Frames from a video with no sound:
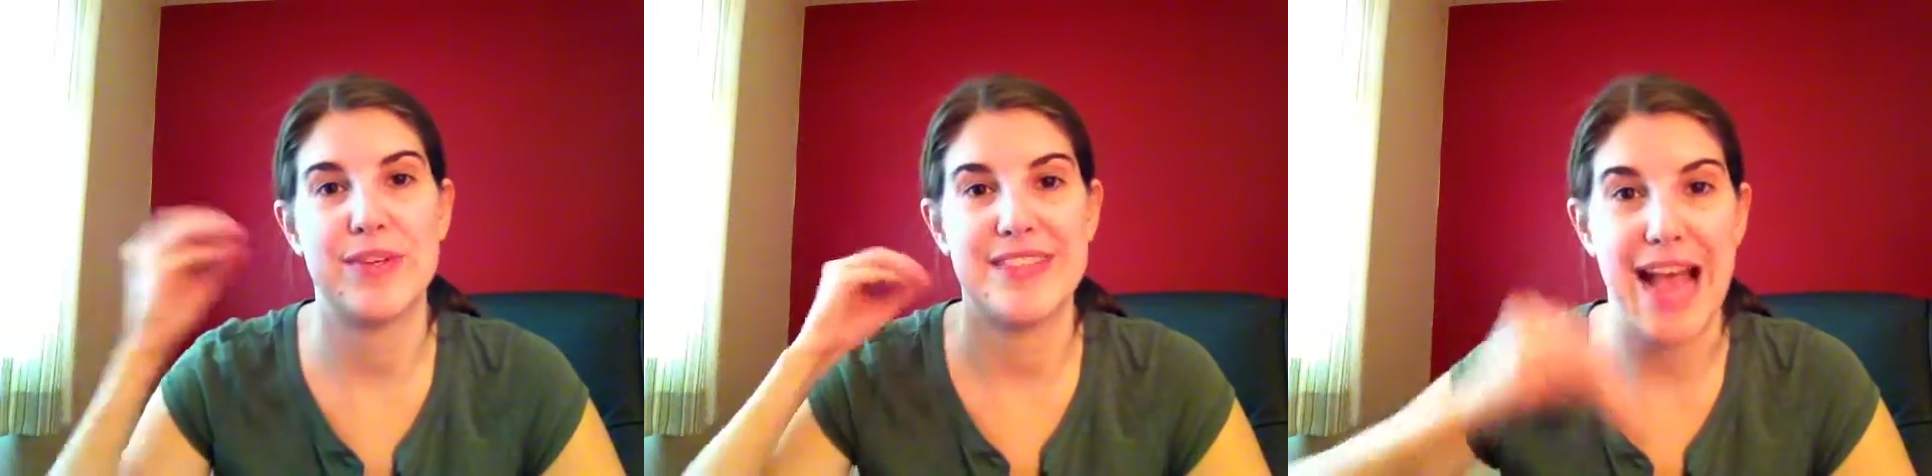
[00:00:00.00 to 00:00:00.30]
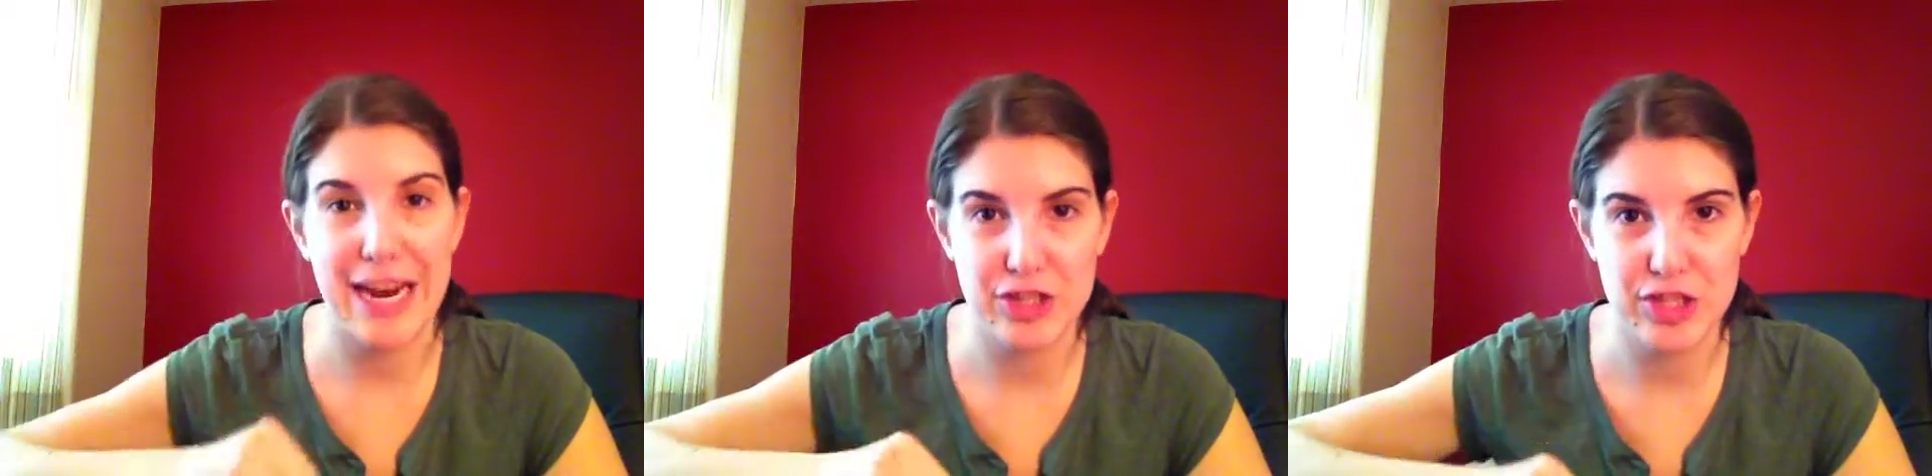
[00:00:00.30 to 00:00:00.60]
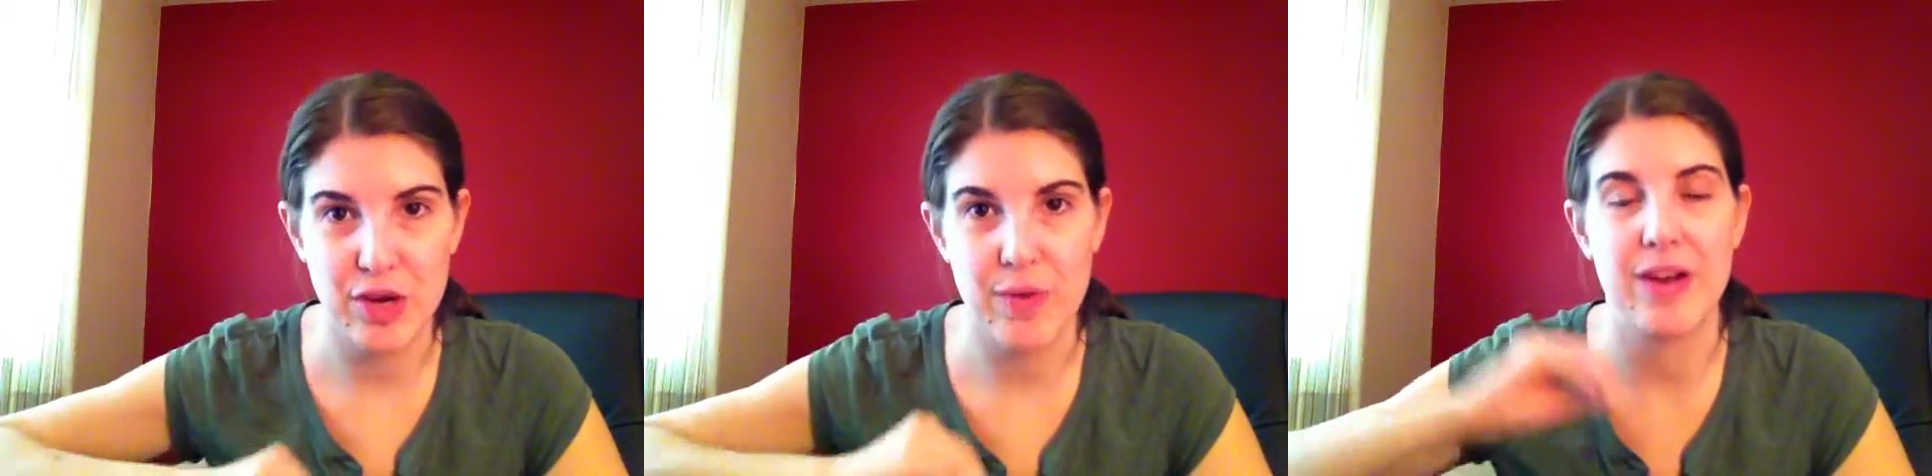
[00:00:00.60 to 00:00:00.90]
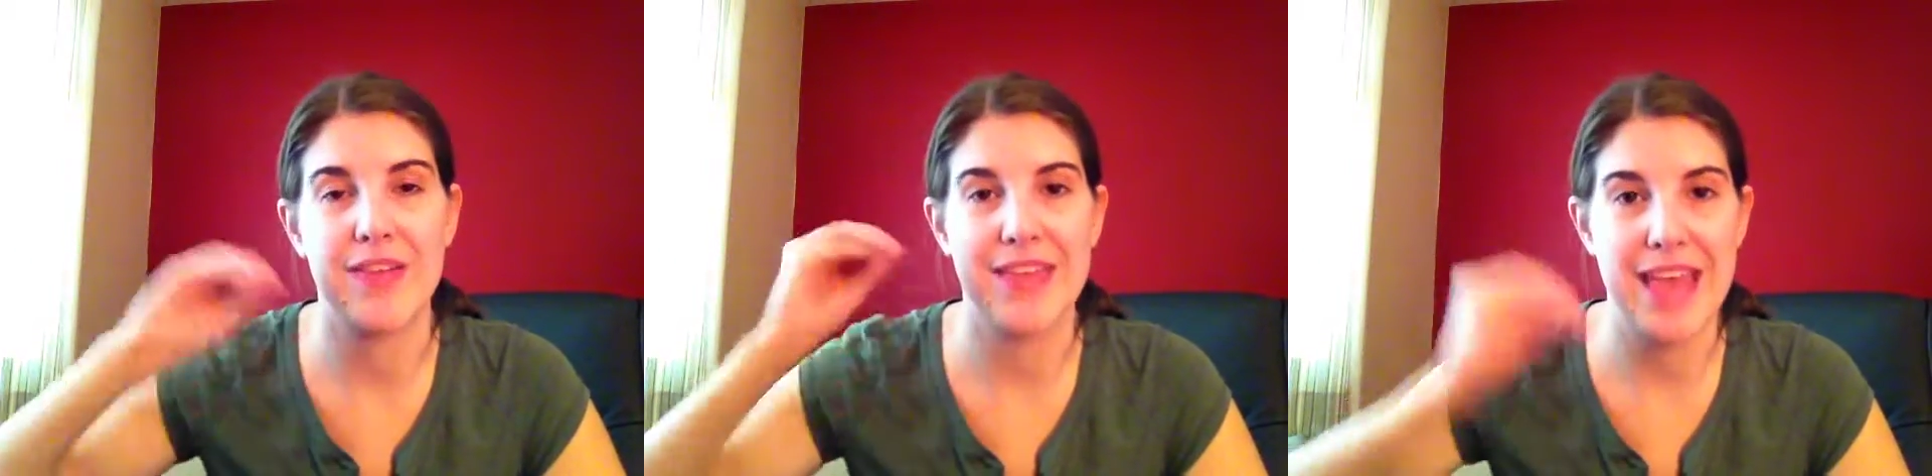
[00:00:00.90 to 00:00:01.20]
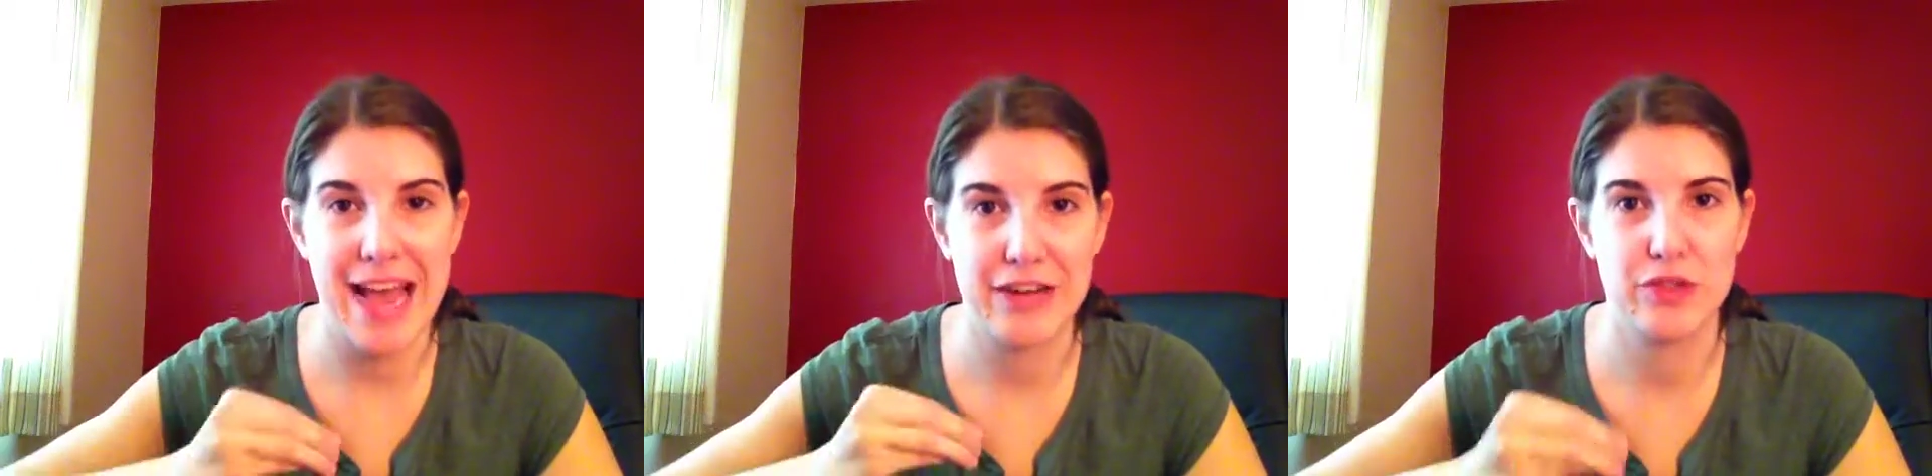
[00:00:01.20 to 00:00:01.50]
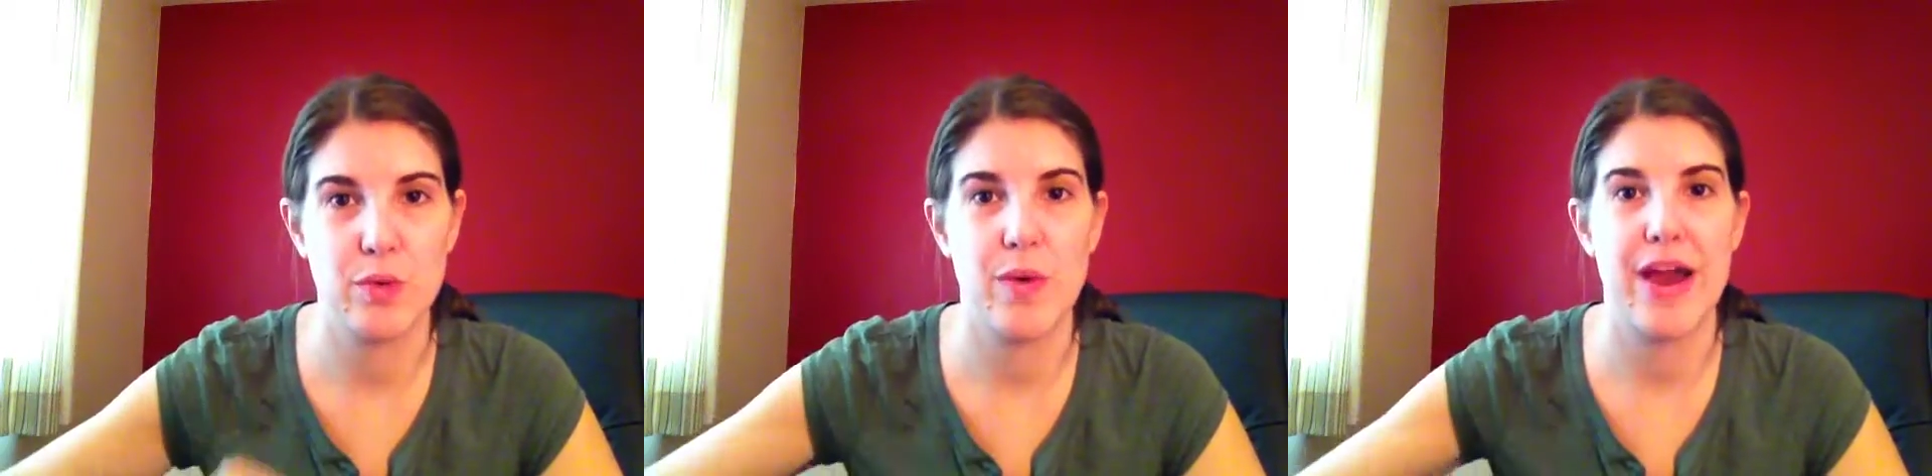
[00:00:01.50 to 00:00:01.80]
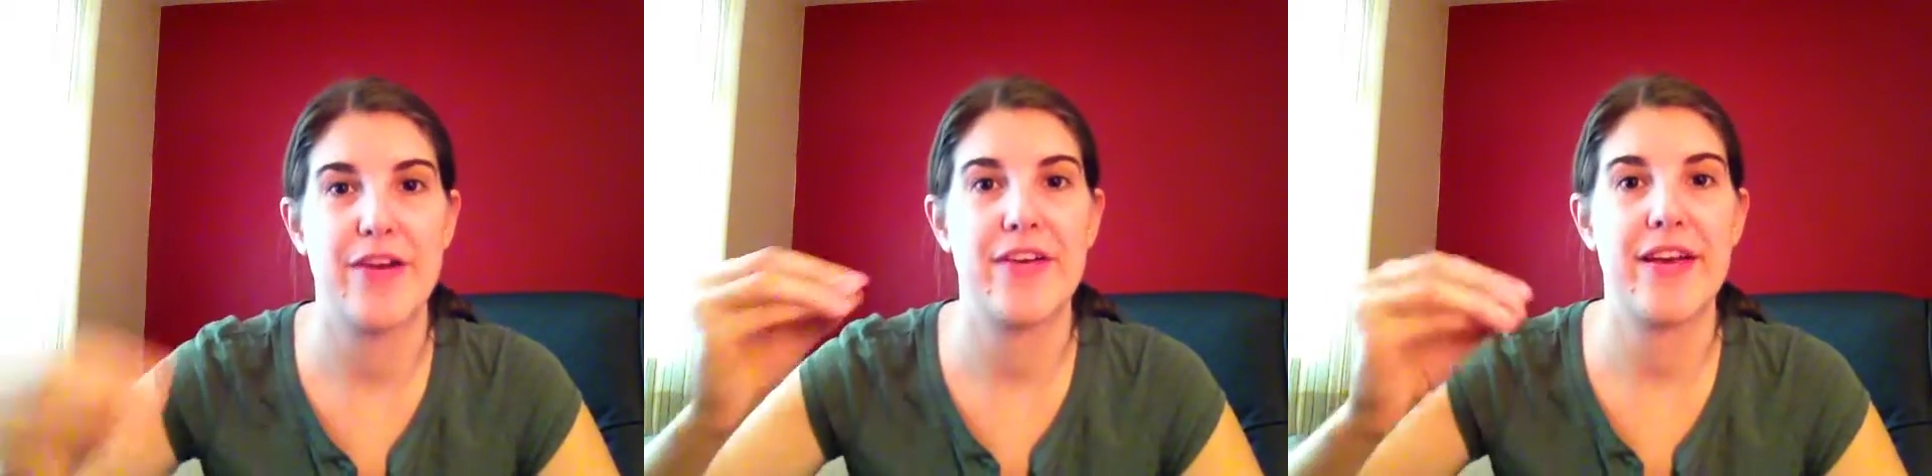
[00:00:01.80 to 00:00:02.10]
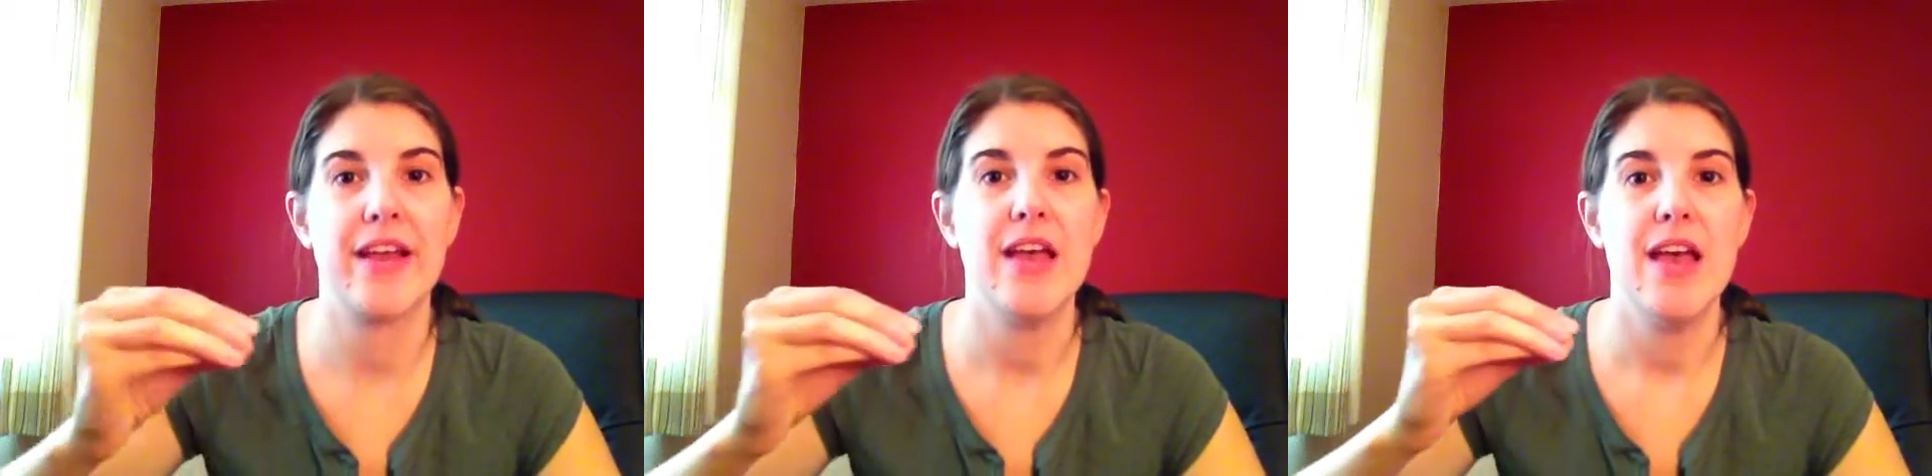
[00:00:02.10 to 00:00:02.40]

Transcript: what's actually going on, the actual wiring,